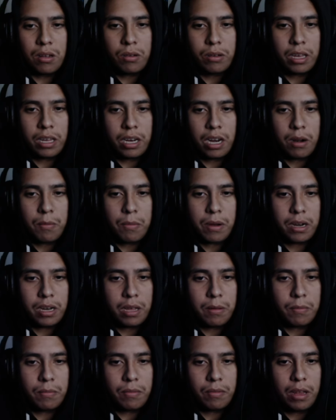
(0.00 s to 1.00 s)
Okay, never mind.
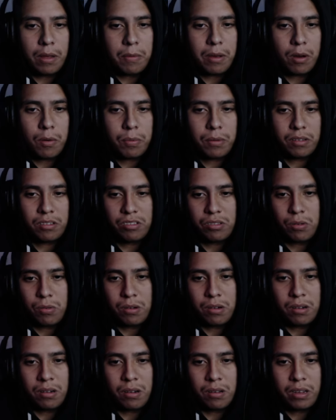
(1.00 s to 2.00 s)
Let, let me open this
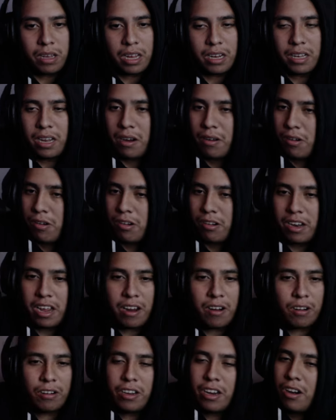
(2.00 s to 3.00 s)
door. Okay, there,
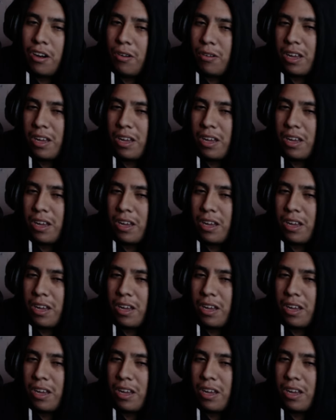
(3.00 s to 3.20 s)
there, there.